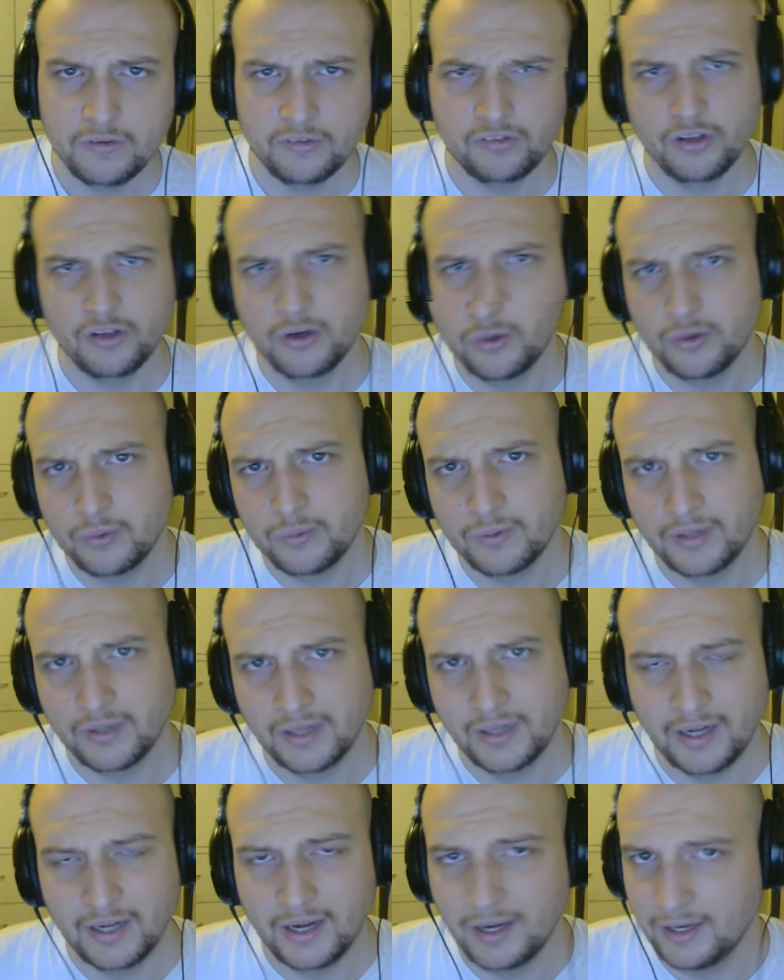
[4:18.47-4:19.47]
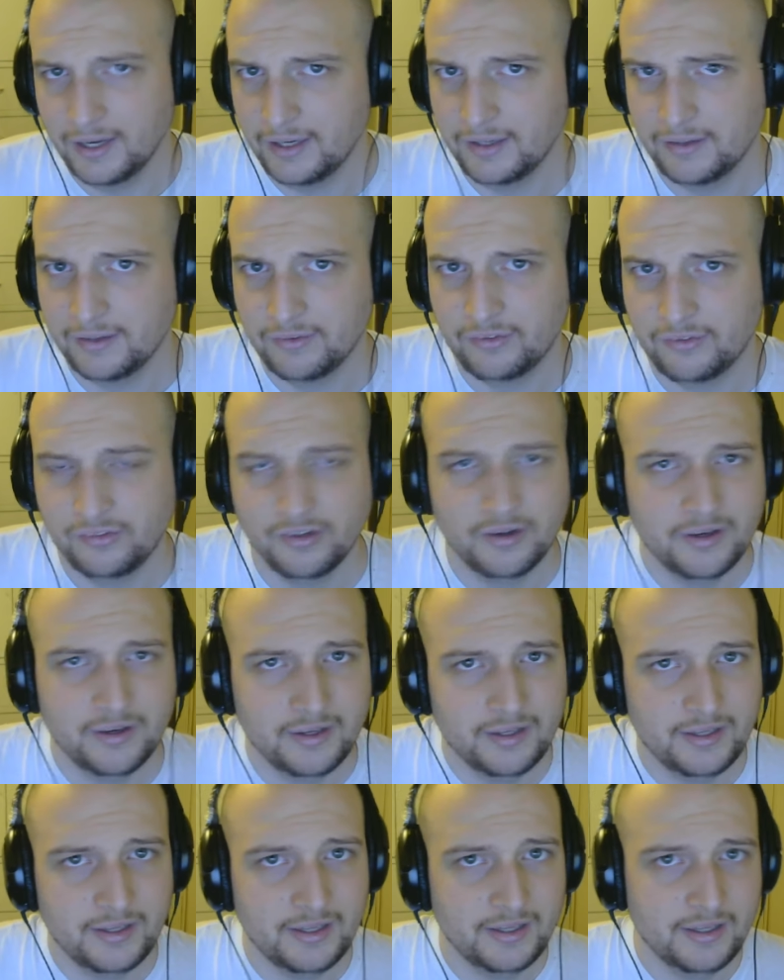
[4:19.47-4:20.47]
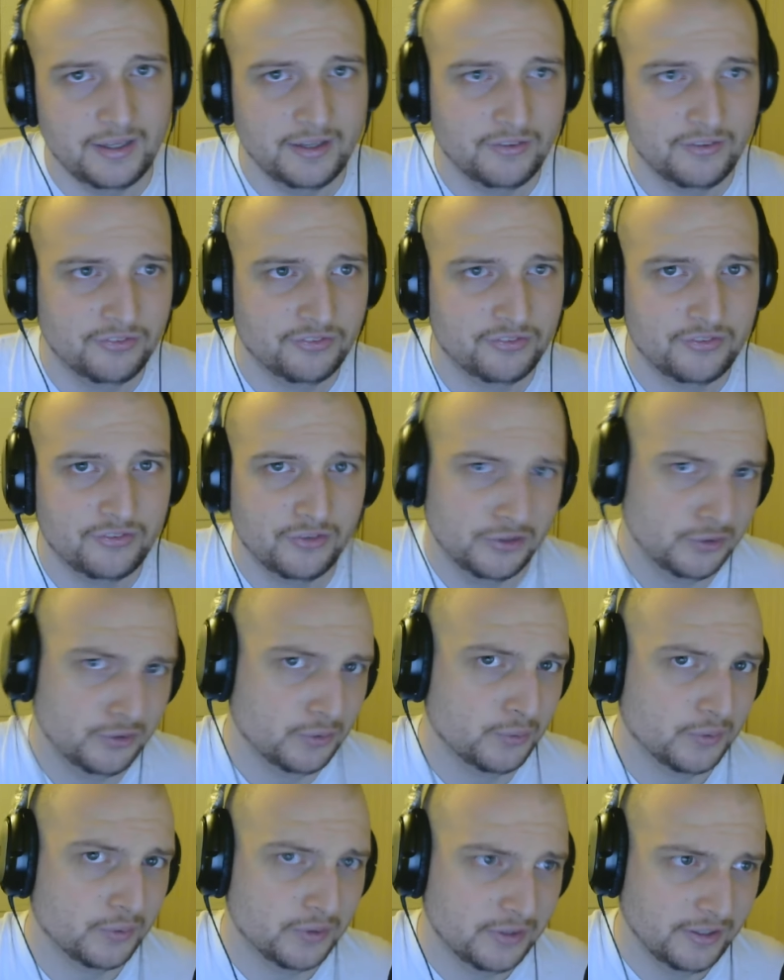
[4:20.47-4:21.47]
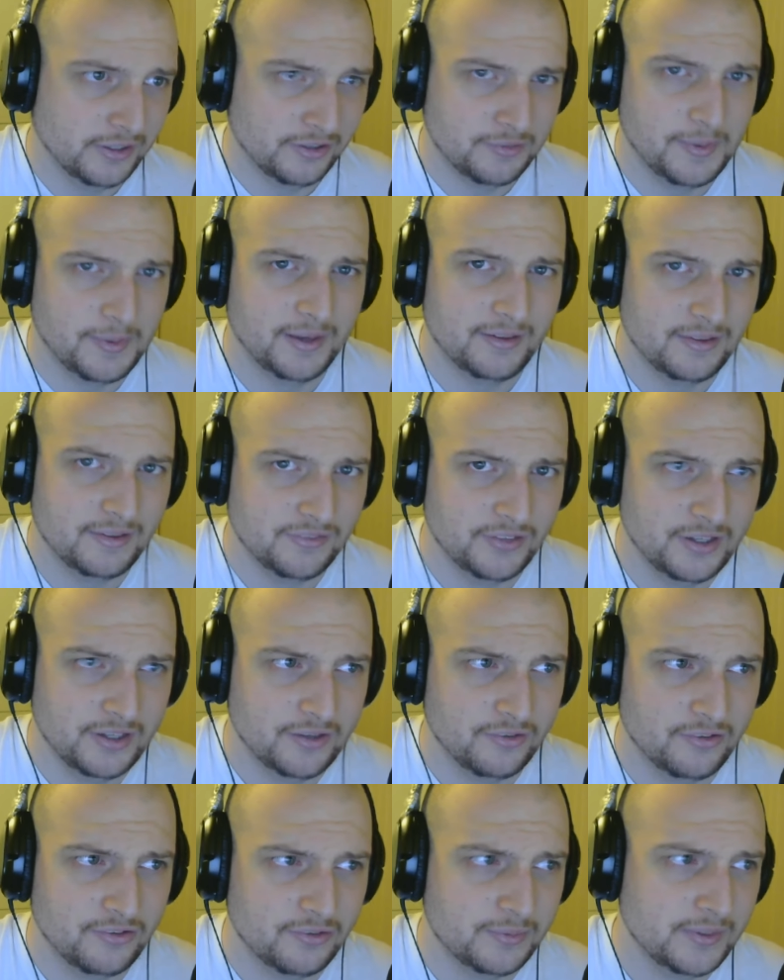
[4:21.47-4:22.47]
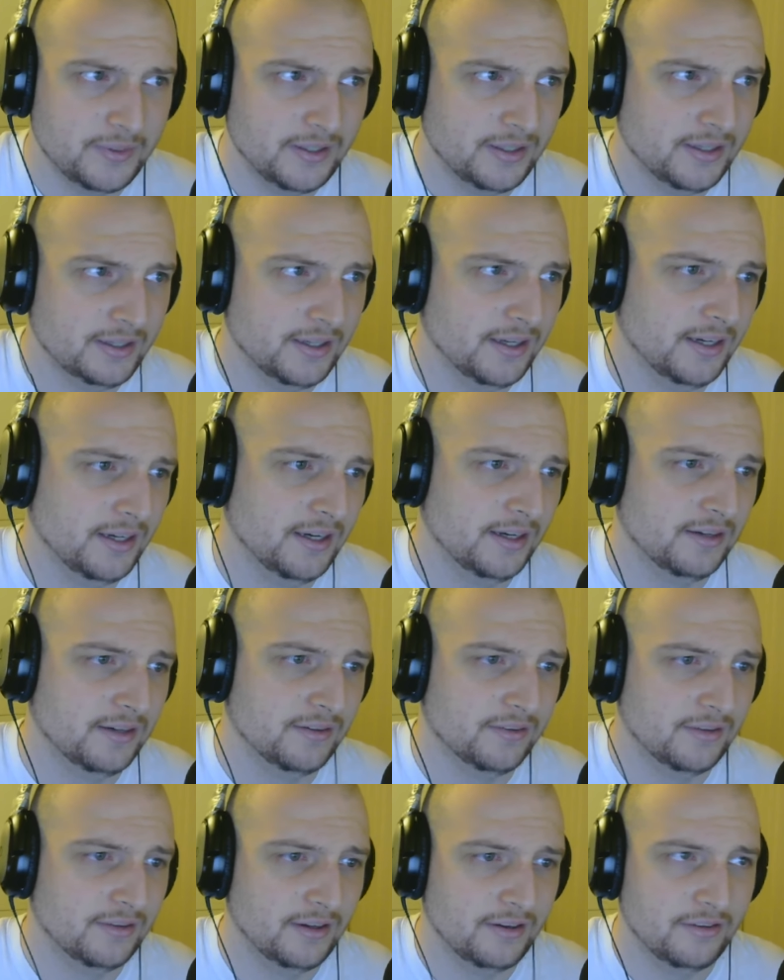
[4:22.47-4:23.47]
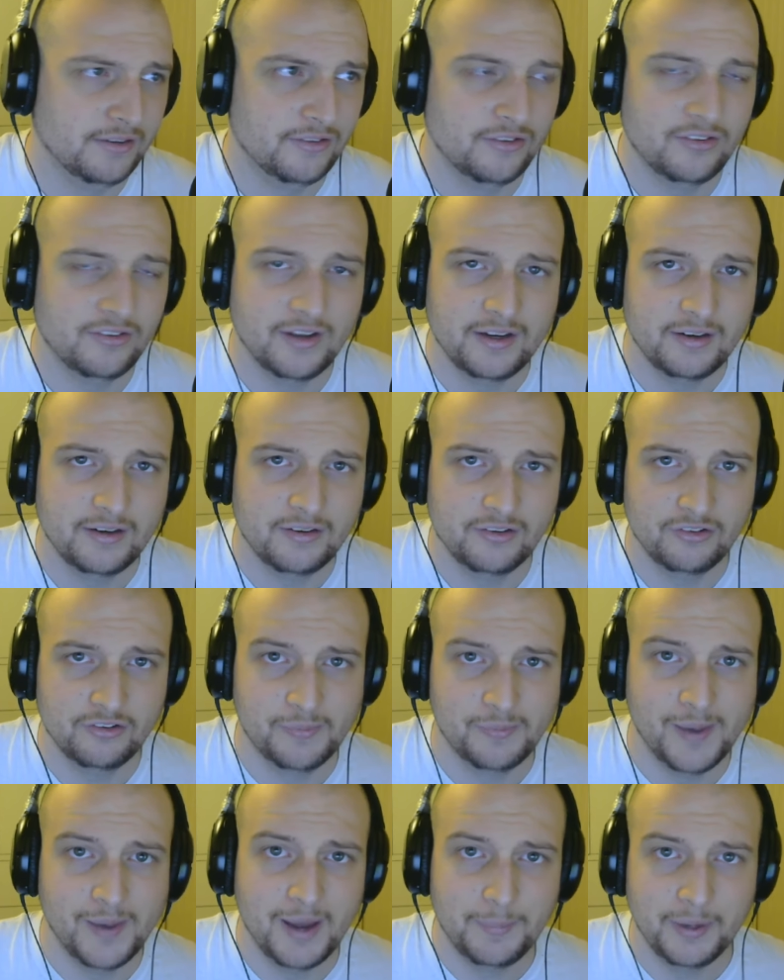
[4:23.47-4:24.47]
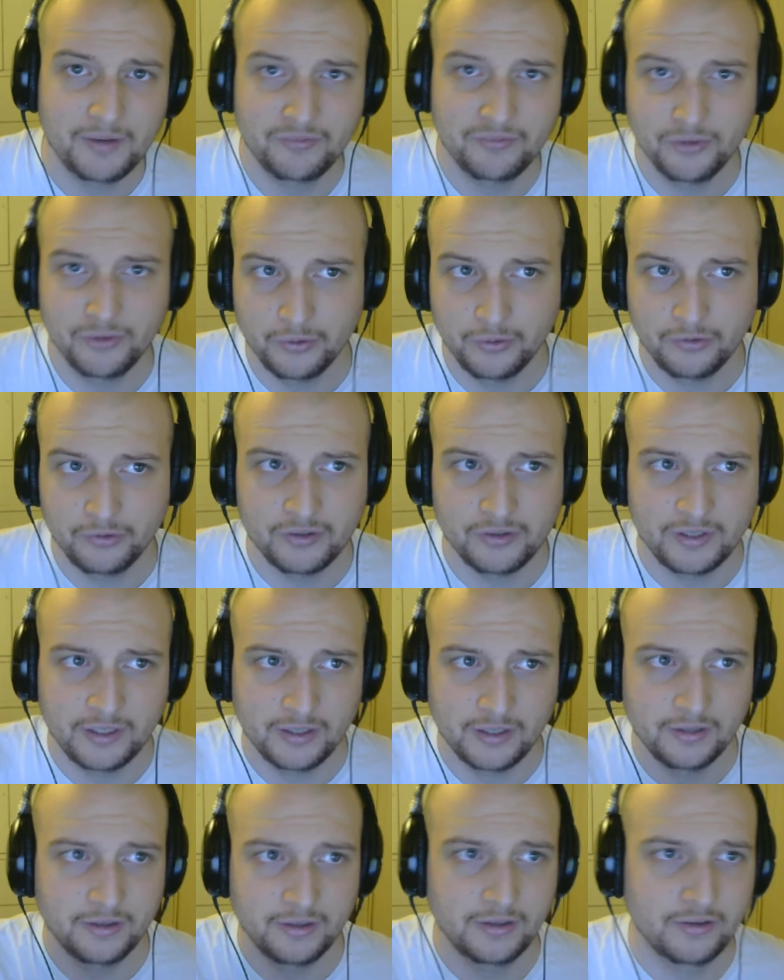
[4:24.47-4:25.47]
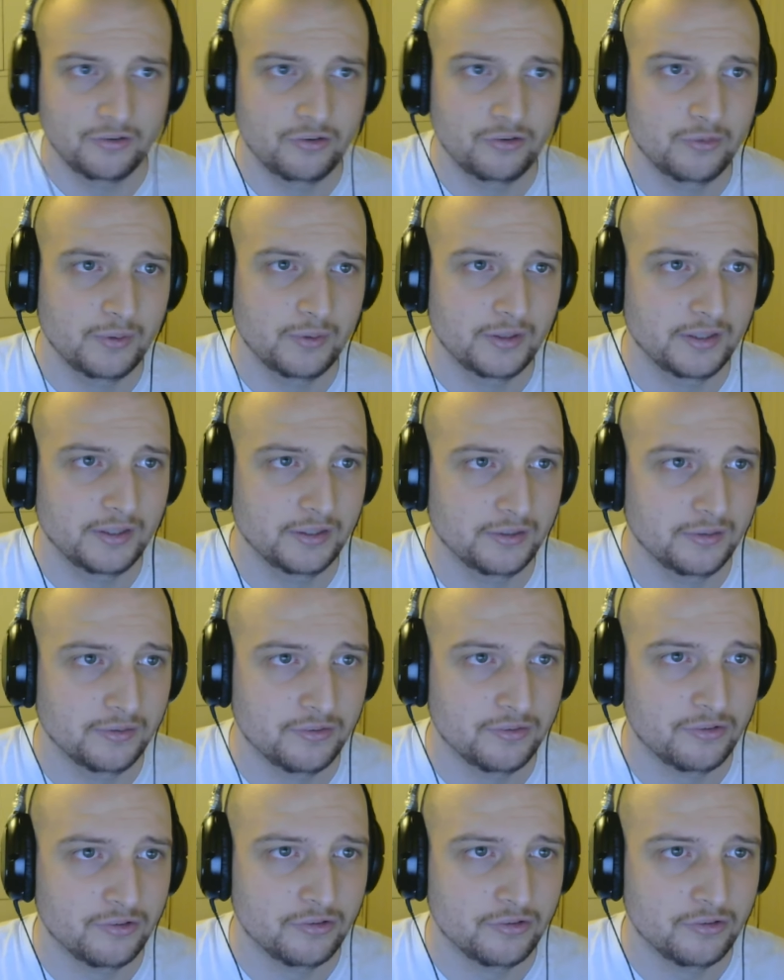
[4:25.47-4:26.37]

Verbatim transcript: So sorry if you weren't expecting videos this week. I decided to just pop on Vogoscreen here and do a little